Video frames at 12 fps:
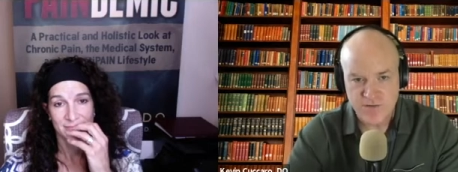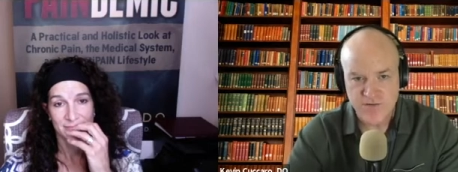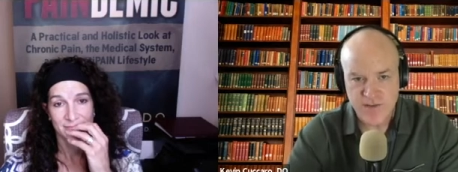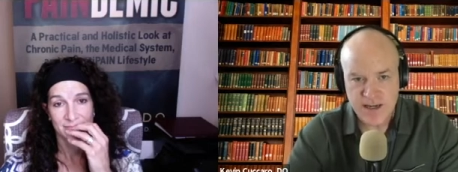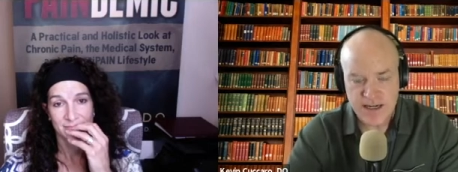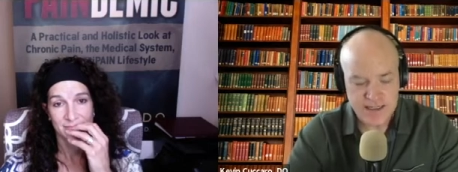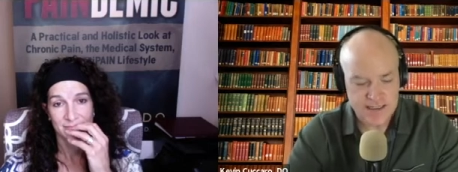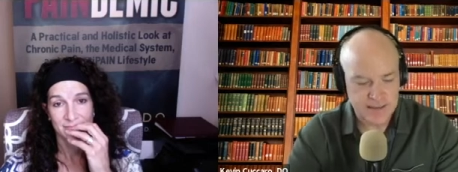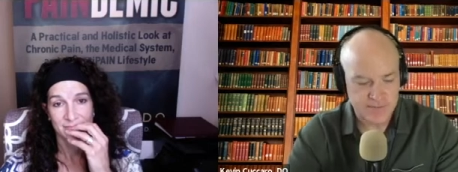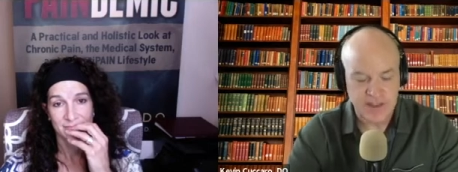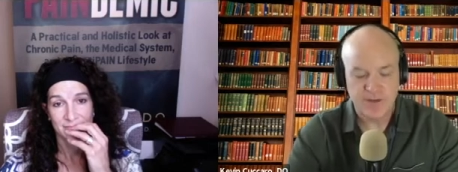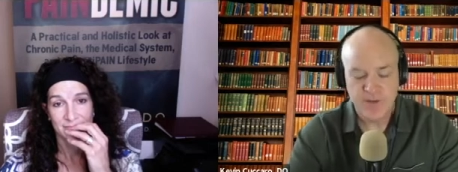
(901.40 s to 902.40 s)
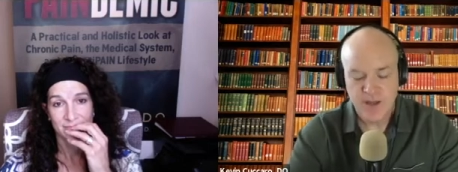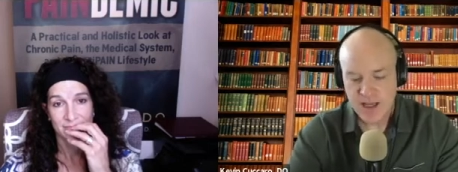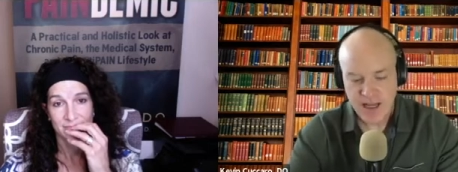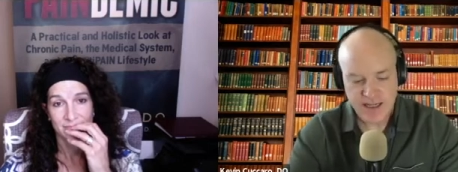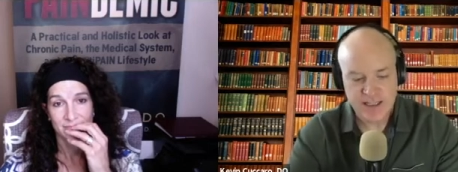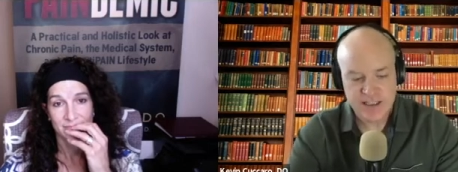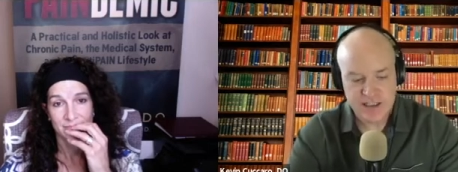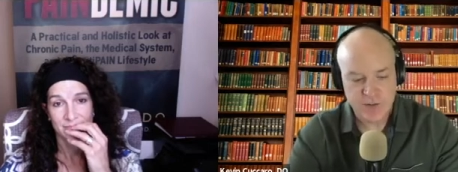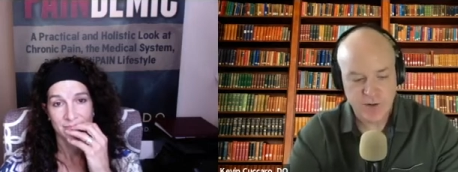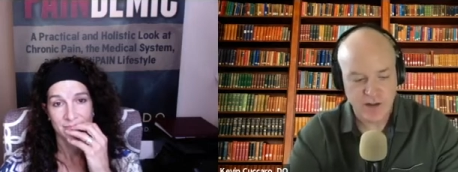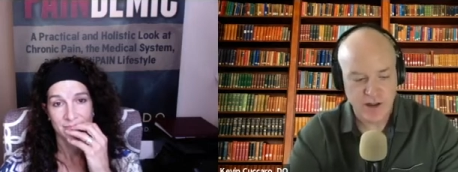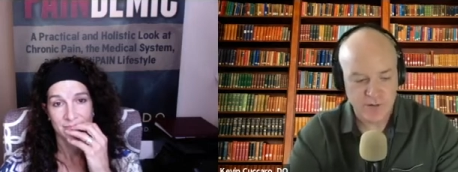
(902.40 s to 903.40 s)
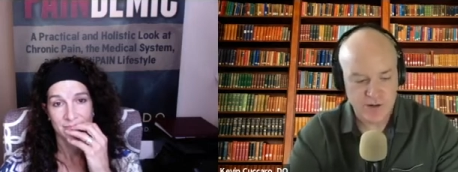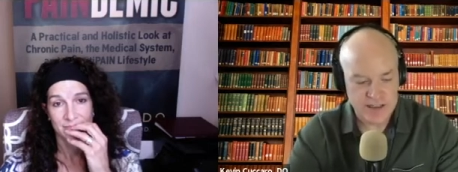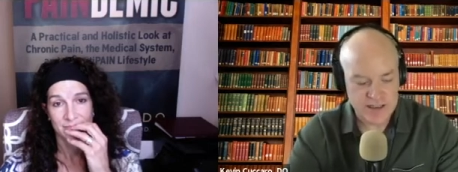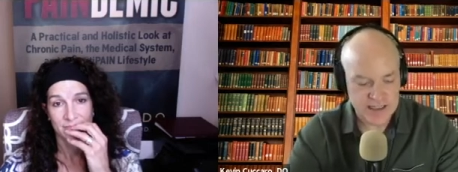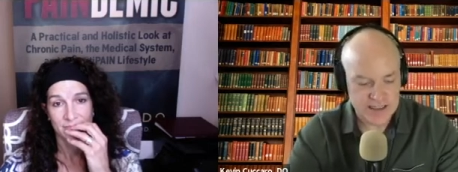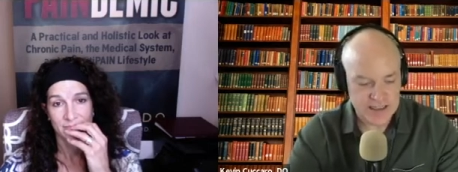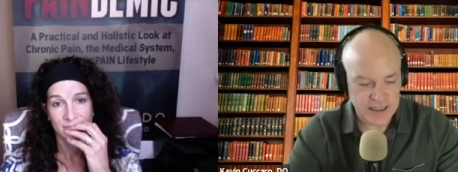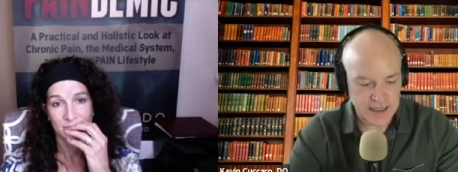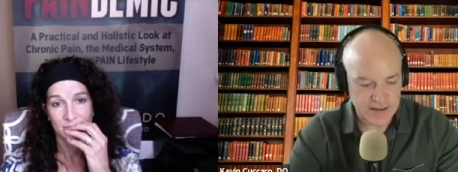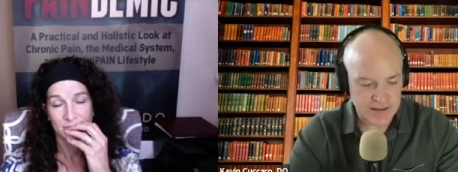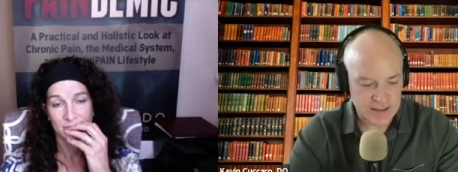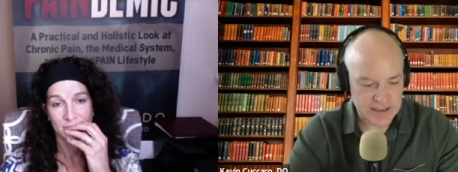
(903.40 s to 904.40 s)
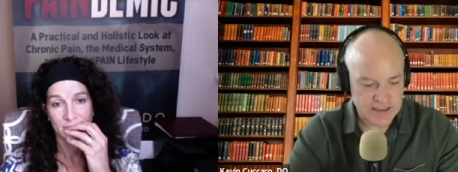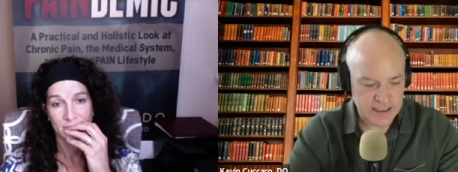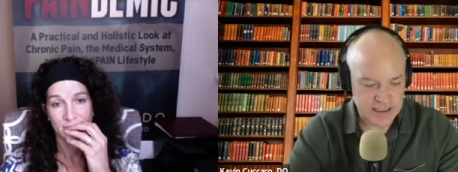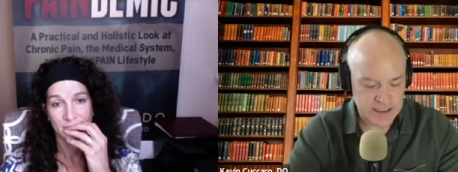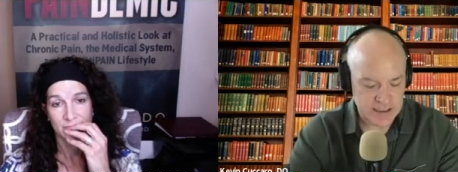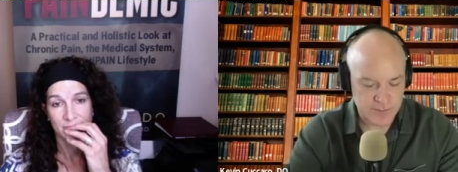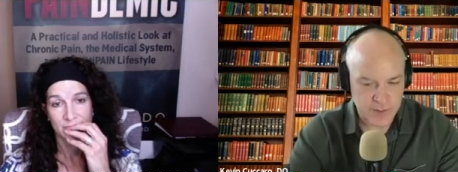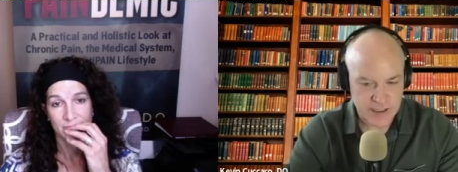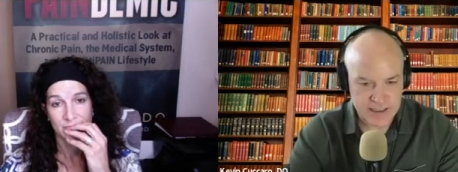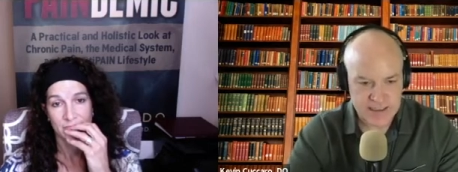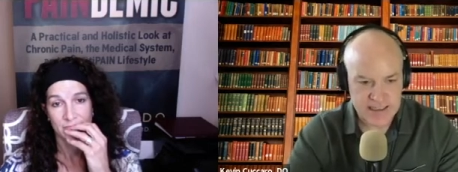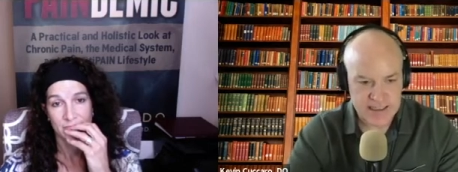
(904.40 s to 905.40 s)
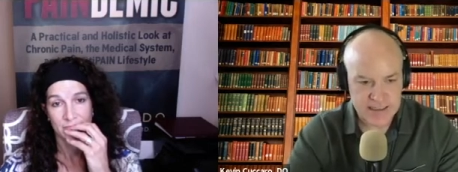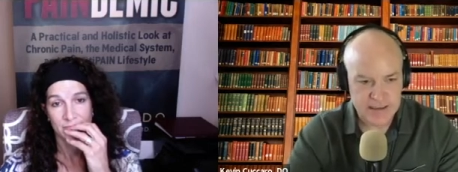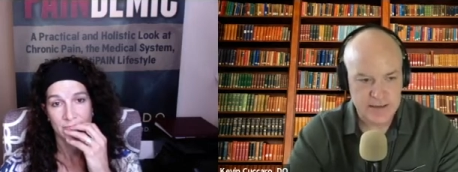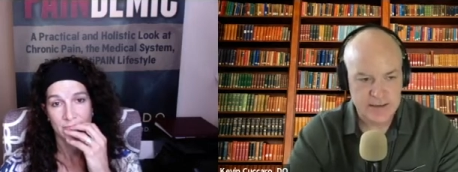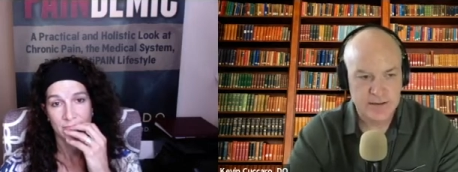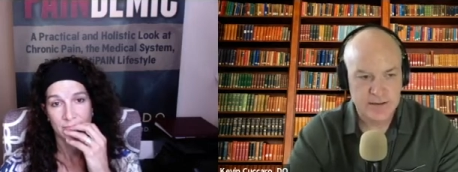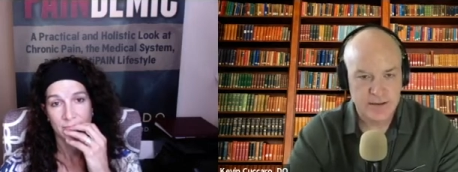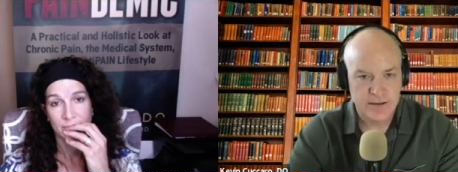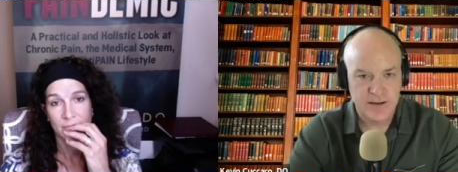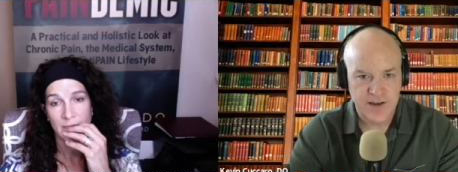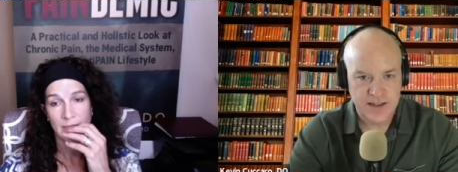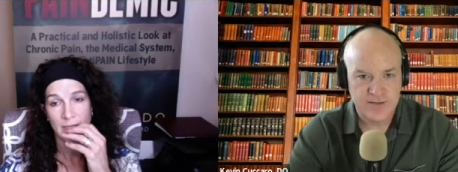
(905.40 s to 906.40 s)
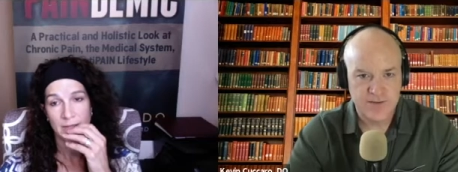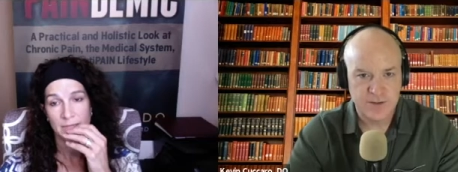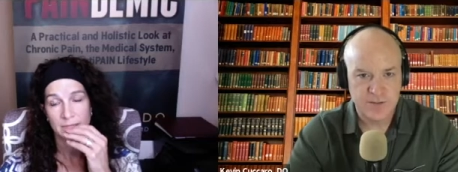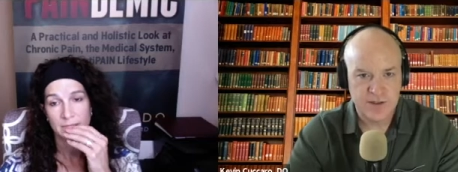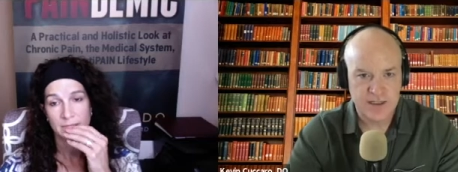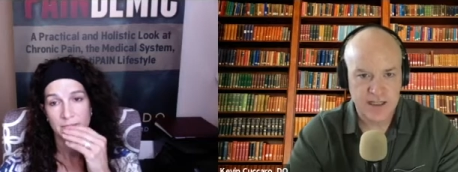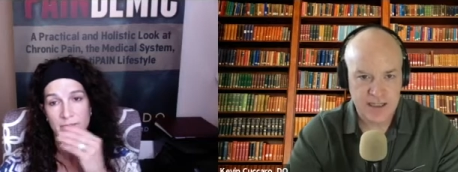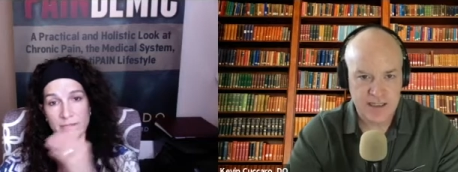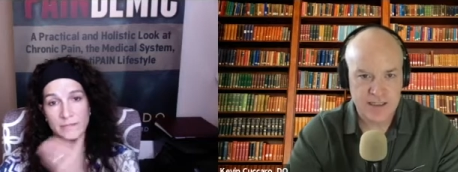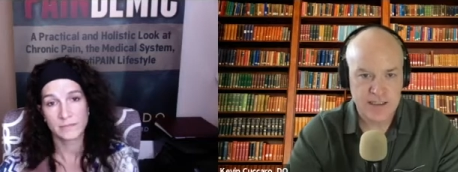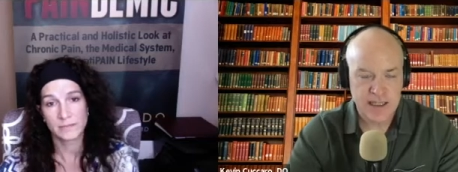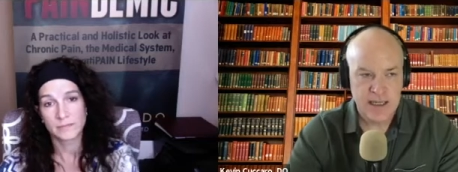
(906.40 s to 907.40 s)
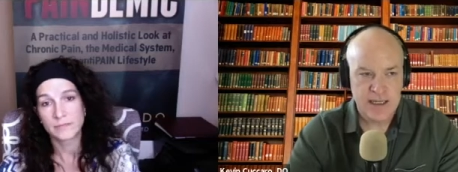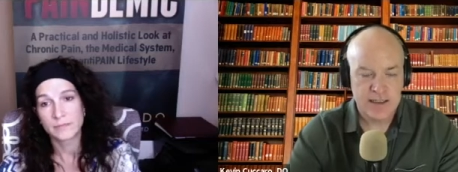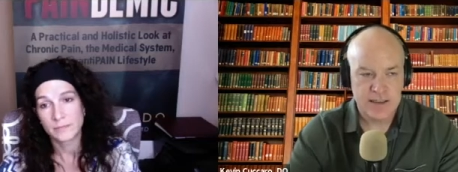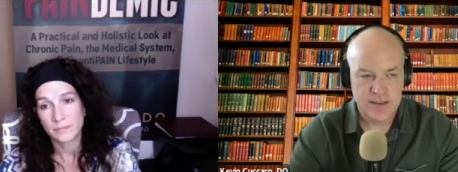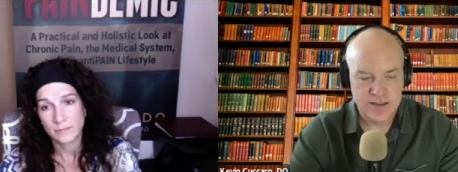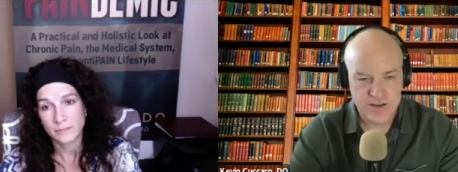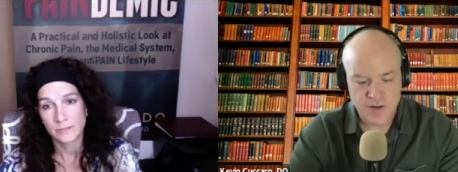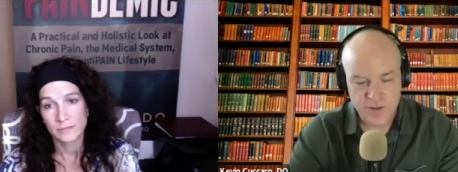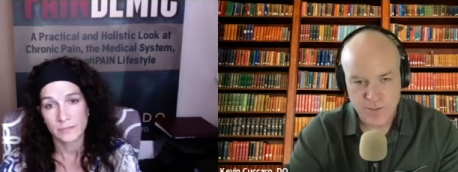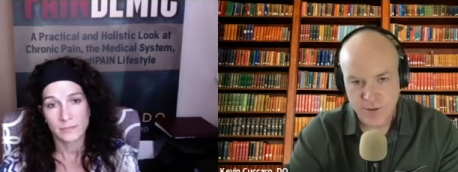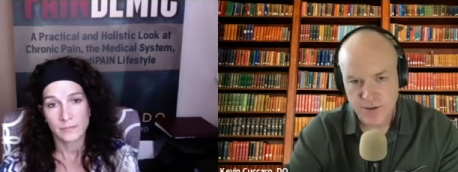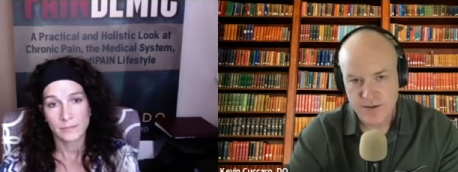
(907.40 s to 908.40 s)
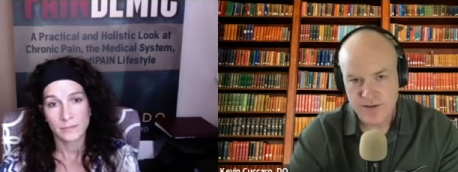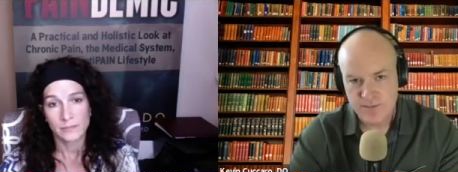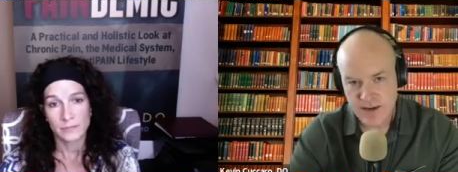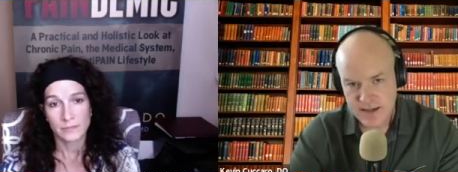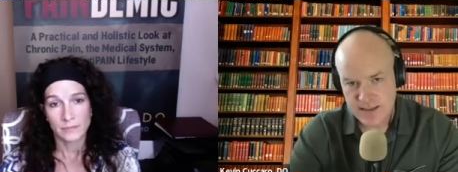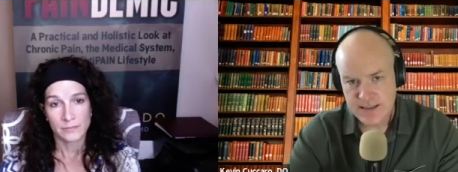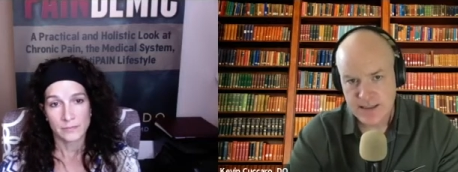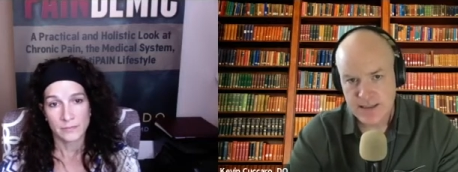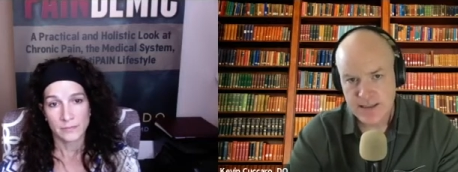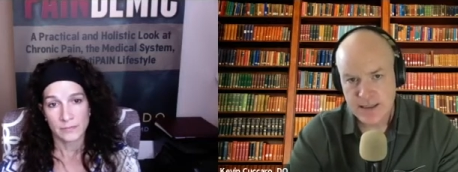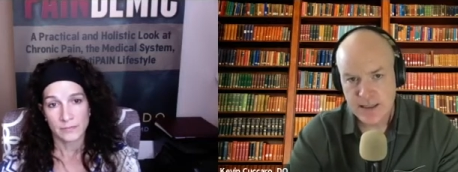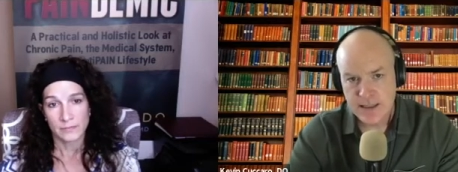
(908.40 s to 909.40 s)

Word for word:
Speaker 1: fixed. It, I guess this is a long way to say is this is such a big deal, effective yeah. communication, and it's so important in medicine.